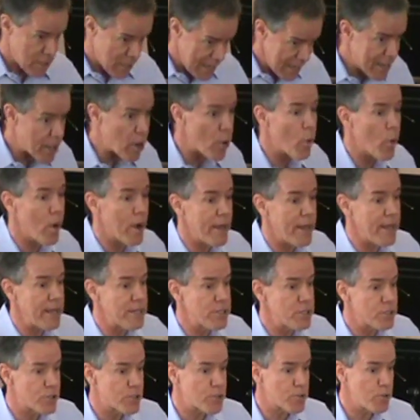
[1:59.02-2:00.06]

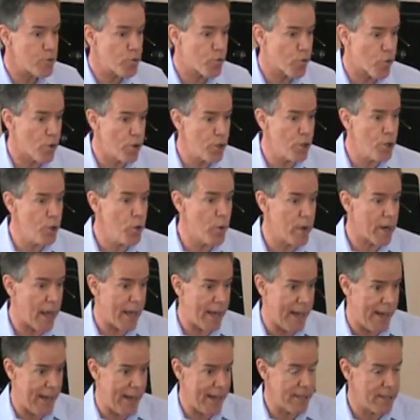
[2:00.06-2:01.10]
takeaways for you and
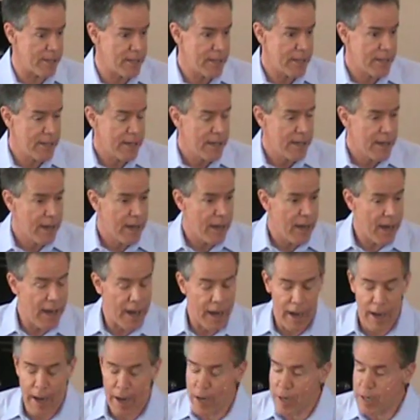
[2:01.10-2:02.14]
I
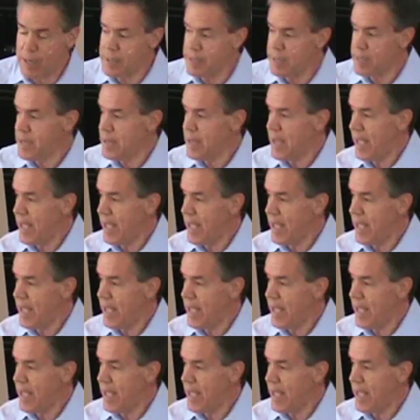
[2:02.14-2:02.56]
uh,